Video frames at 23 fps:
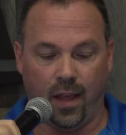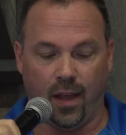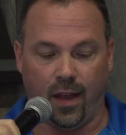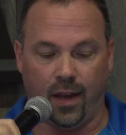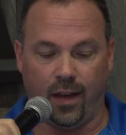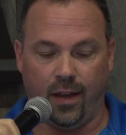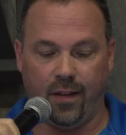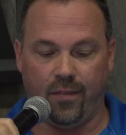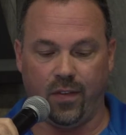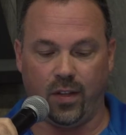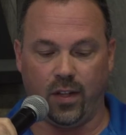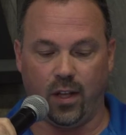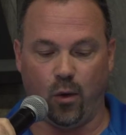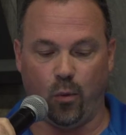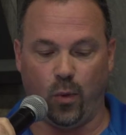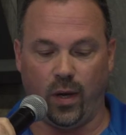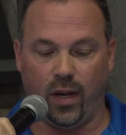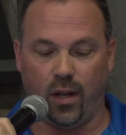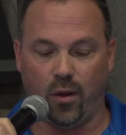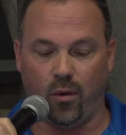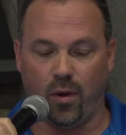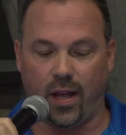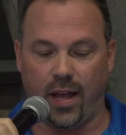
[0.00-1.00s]
And even though
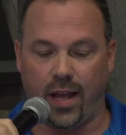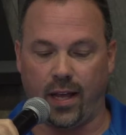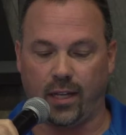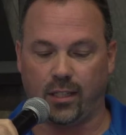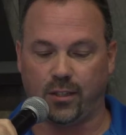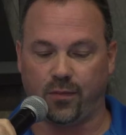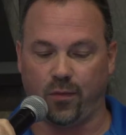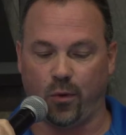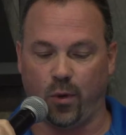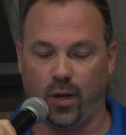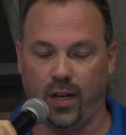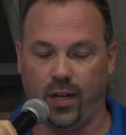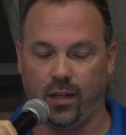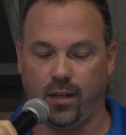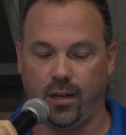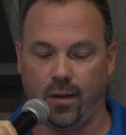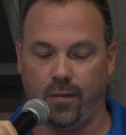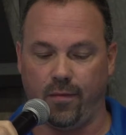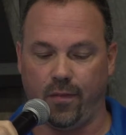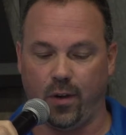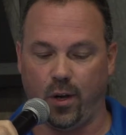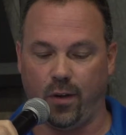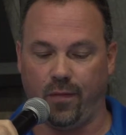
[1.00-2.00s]
we don't ask for
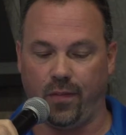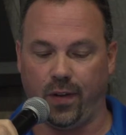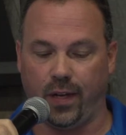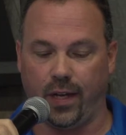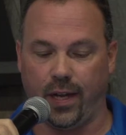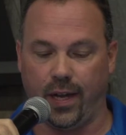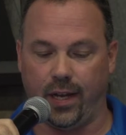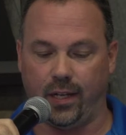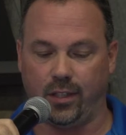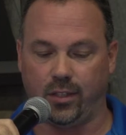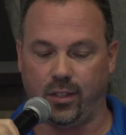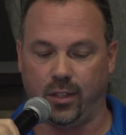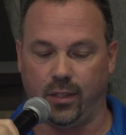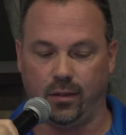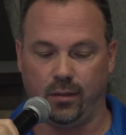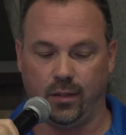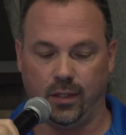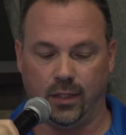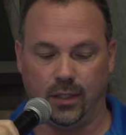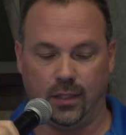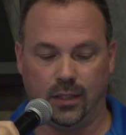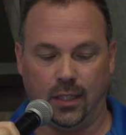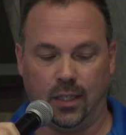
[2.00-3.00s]
income
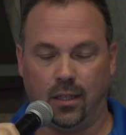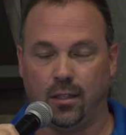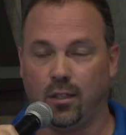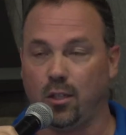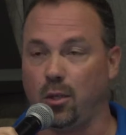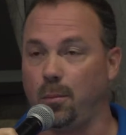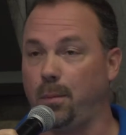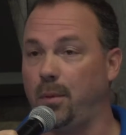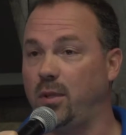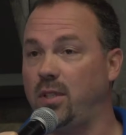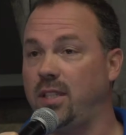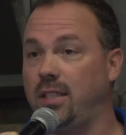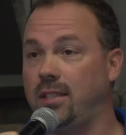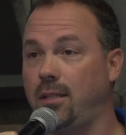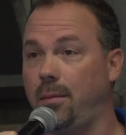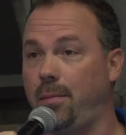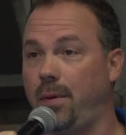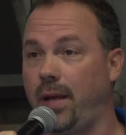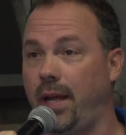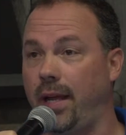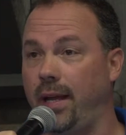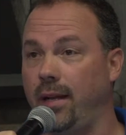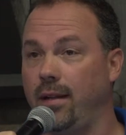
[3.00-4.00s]
verification to
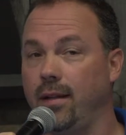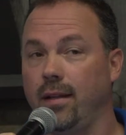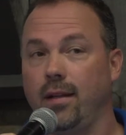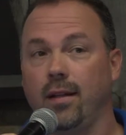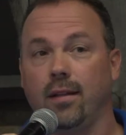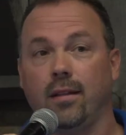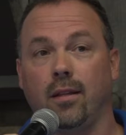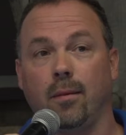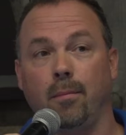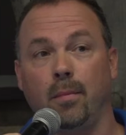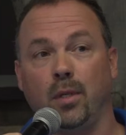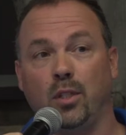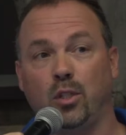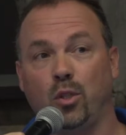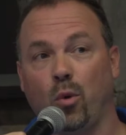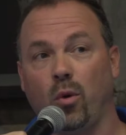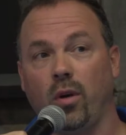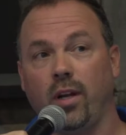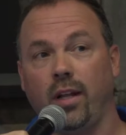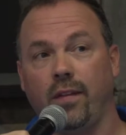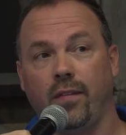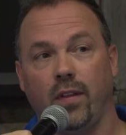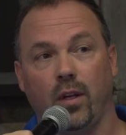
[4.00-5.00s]
participate, the
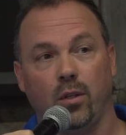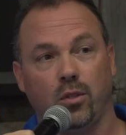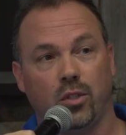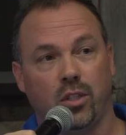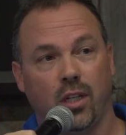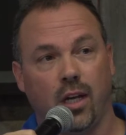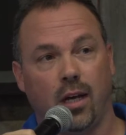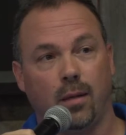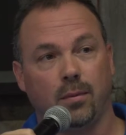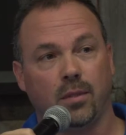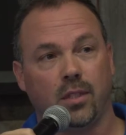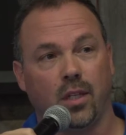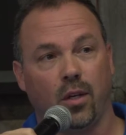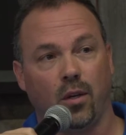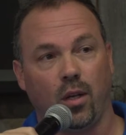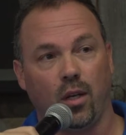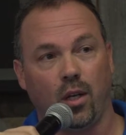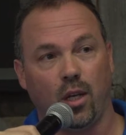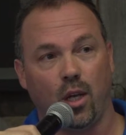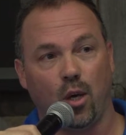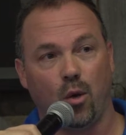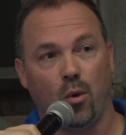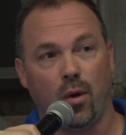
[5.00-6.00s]
majority of those jobs go to
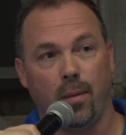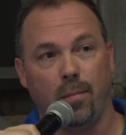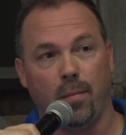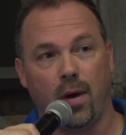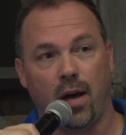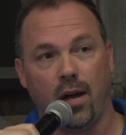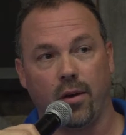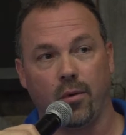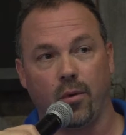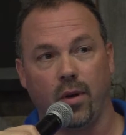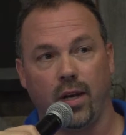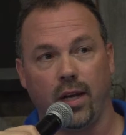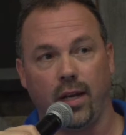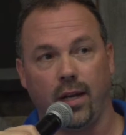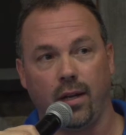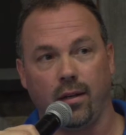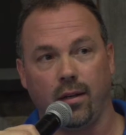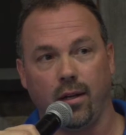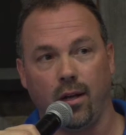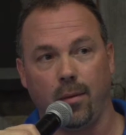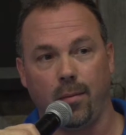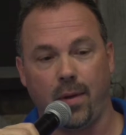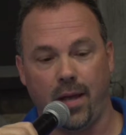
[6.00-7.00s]
low and moderate
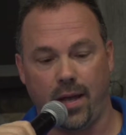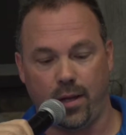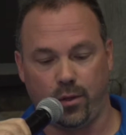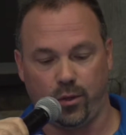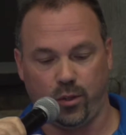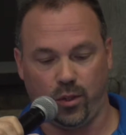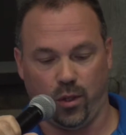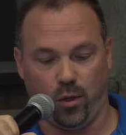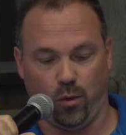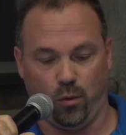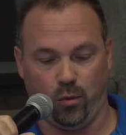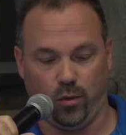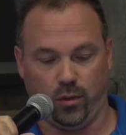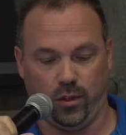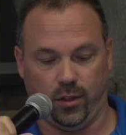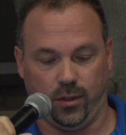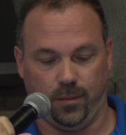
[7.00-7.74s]
income households.